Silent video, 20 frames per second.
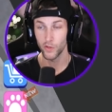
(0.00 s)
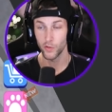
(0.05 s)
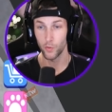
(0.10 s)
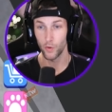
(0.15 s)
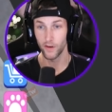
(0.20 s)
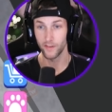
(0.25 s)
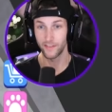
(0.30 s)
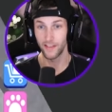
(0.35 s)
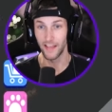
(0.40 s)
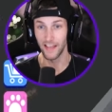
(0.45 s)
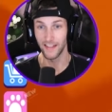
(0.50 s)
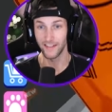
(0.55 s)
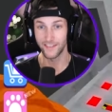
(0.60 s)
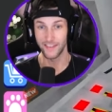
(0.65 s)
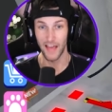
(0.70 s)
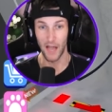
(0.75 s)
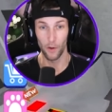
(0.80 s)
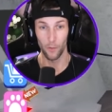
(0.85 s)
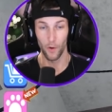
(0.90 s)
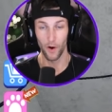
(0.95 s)
Which one is it?
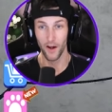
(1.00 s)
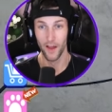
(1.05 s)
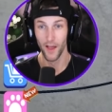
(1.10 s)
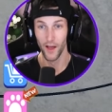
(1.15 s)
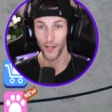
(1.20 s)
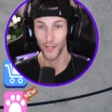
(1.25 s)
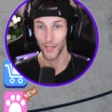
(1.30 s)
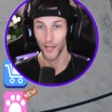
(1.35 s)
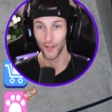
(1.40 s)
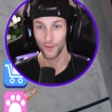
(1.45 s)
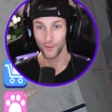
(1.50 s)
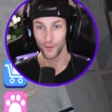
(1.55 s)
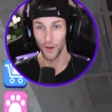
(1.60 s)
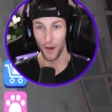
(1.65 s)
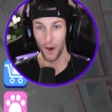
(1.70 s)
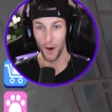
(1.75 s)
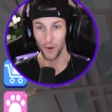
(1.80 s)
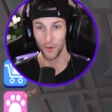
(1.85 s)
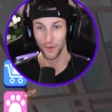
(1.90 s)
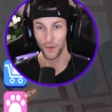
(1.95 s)
It's that one. Let's
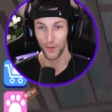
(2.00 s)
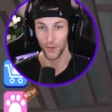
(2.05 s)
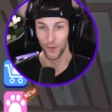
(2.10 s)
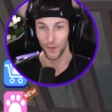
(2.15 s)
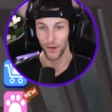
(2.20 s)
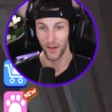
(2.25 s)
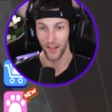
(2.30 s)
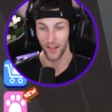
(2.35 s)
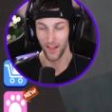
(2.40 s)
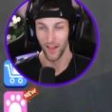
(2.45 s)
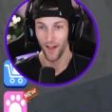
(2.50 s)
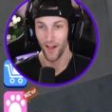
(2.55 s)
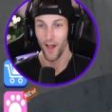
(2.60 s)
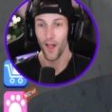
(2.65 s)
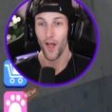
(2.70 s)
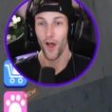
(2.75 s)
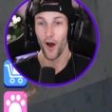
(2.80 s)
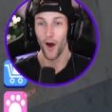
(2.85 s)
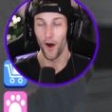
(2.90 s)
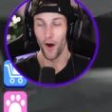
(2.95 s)
go, dude.
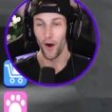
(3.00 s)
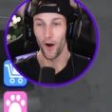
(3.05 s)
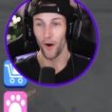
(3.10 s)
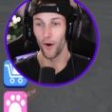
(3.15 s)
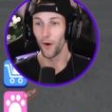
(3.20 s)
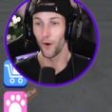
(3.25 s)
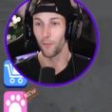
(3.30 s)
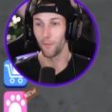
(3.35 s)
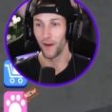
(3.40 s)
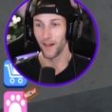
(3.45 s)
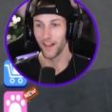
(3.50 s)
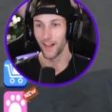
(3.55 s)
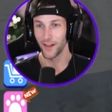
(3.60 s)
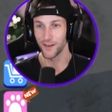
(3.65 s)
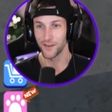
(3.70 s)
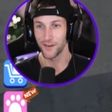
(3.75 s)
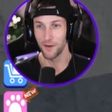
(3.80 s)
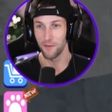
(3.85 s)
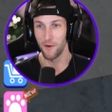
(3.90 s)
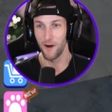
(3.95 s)
Oh my
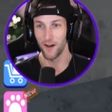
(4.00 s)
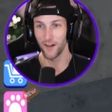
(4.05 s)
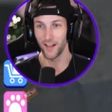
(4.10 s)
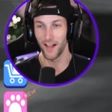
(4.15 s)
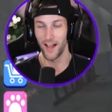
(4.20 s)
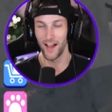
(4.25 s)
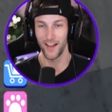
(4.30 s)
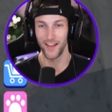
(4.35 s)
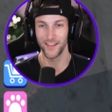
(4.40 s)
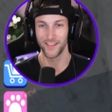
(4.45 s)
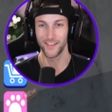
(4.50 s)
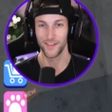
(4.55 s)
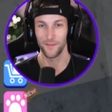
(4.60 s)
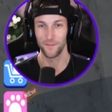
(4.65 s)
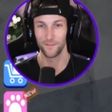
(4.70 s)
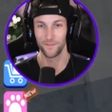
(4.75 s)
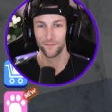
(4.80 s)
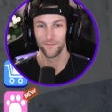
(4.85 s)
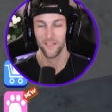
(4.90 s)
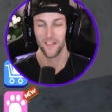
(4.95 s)
gosh. Come on, guys.
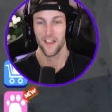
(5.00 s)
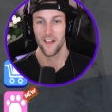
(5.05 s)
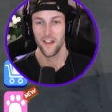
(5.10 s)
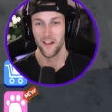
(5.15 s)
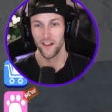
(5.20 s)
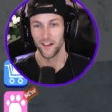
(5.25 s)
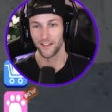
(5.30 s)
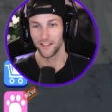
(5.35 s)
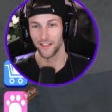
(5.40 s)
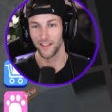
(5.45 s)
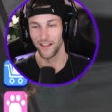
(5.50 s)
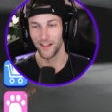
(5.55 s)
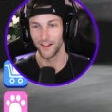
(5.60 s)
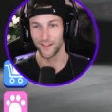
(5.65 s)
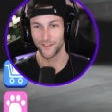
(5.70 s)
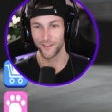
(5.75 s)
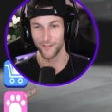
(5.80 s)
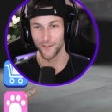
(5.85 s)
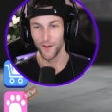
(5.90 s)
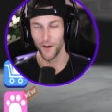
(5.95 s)

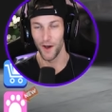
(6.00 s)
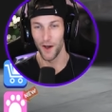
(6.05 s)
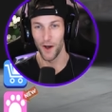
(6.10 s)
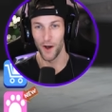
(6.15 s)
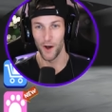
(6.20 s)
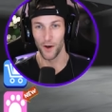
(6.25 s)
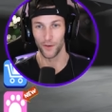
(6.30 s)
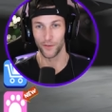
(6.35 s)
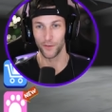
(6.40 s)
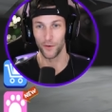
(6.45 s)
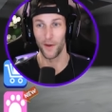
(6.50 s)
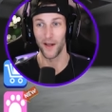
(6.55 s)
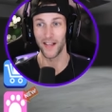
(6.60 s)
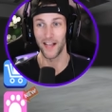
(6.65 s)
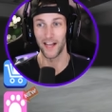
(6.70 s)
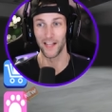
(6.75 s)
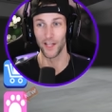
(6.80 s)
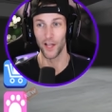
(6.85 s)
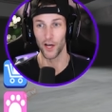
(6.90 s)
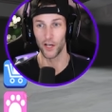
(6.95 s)
Let's go. So I
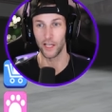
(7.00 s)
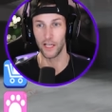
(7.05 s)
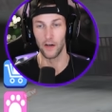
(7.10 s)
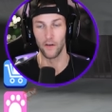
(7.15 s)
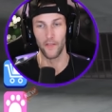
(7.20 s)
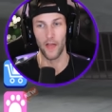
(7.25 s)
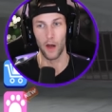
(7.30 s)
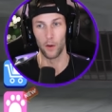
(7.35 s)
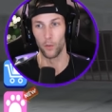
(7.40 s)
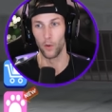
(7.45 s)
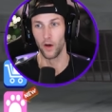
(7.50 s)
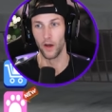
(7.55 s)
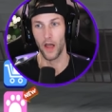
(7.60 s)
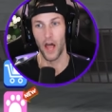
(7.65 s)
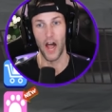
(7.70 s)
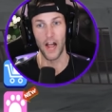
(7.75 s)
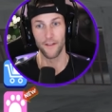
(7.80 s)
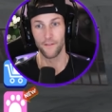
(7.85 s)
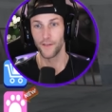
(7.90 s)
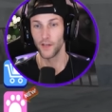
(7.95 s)
got lucky on that
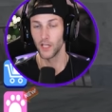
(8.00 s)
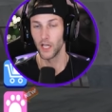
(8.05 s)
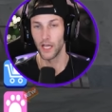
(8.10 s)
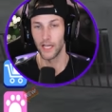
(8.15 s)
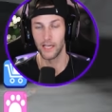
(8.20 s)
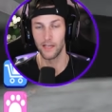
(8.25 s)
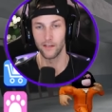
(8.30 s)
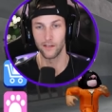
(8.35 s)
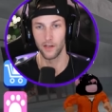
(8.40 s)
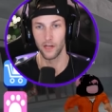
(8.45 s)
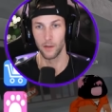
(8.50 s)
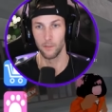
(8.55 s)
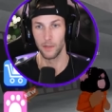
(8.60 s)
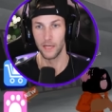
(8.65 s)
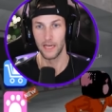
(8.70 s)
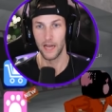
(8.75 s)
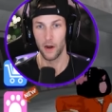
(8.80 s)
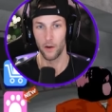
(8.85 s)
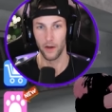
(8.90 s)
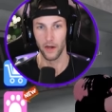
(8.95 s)
one. I feel like he's going to
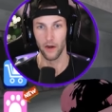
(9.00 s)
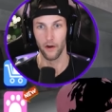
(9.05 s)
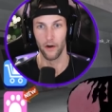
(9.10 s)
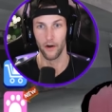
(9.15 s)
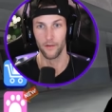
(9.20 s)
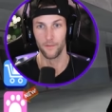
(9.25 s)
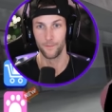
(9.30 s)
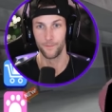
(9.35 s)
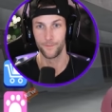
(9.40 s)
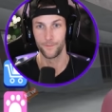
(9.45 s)
be down here.